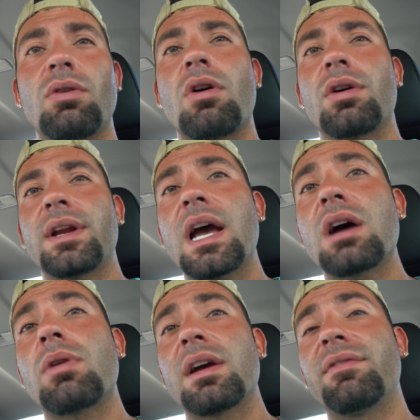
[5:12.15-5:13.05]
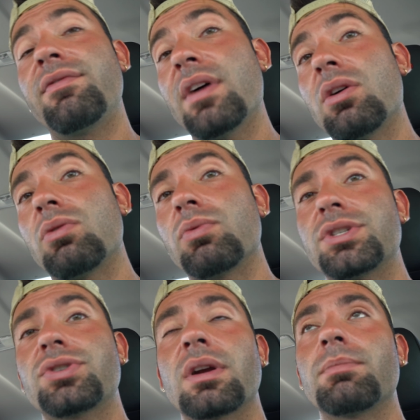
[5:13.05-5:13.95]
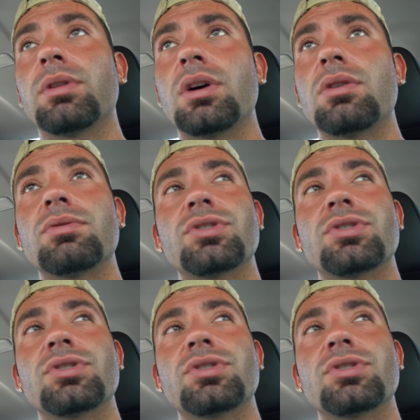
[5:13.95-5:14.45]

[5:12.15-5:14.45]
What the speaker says: on how I felt with Trenbolone.